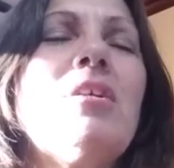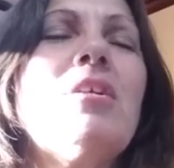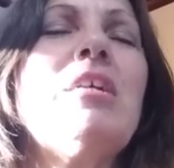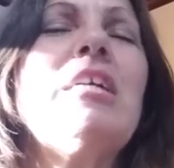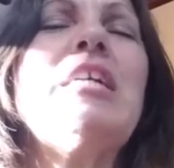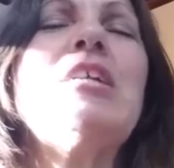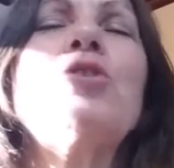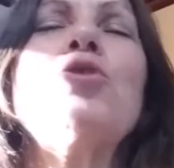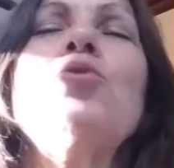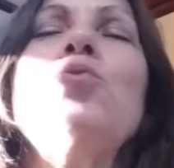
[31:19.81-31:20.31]

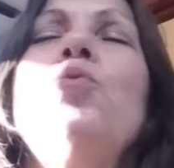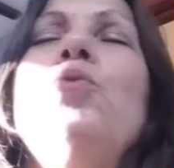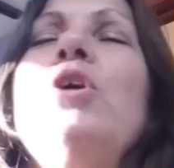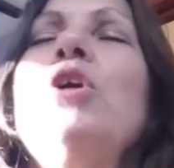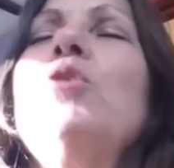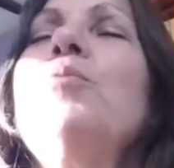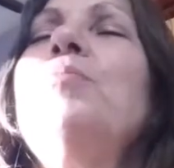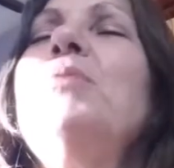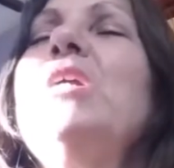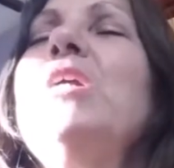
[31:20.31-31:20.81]
It
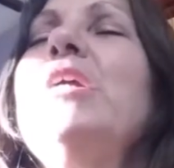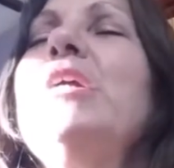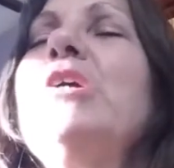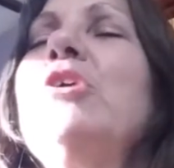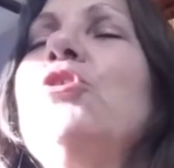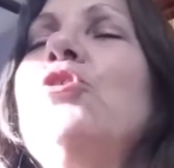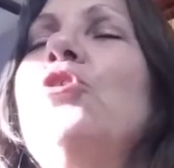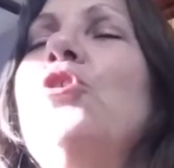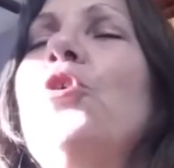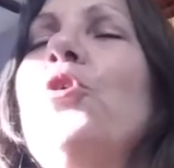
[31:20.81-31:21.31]
will be
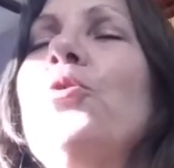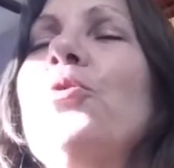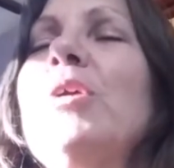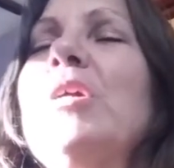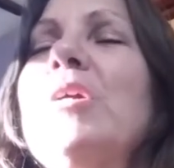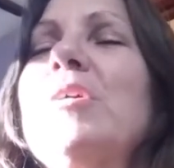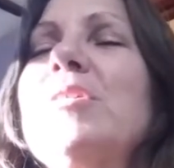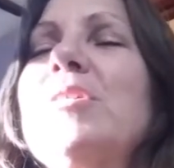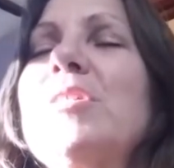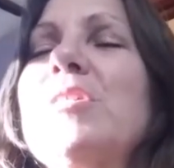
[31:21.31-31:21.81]

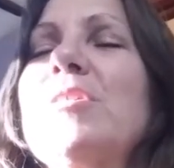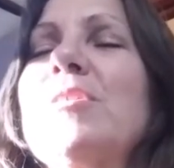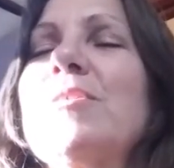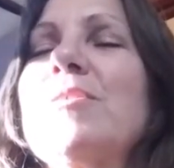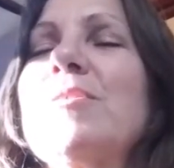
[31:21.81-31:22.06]
glorious.